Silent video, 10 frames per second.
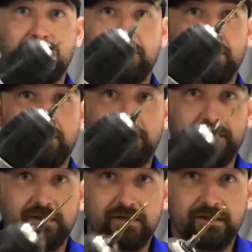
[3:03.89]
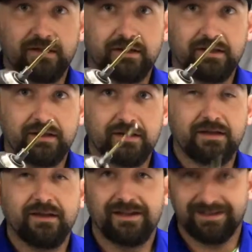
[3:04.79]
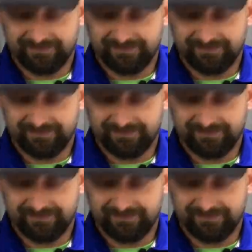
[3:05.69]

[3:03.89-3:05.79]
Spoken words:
don't judge me. And